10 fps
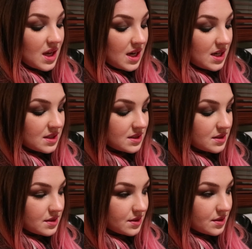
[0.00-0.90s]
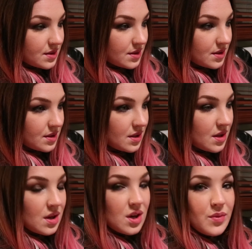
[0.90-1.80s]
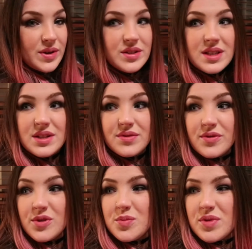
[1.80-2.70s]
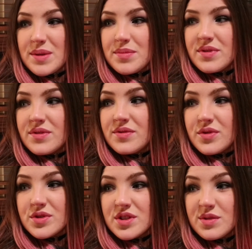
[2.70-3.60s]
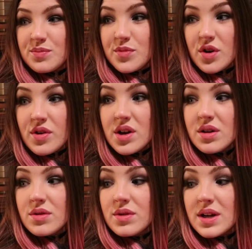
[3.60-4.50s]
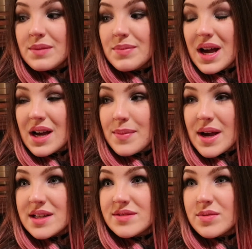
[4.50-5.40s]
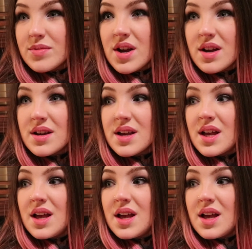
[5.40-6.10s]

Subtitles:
And we just need to food prep for tomorrow and pack bags for work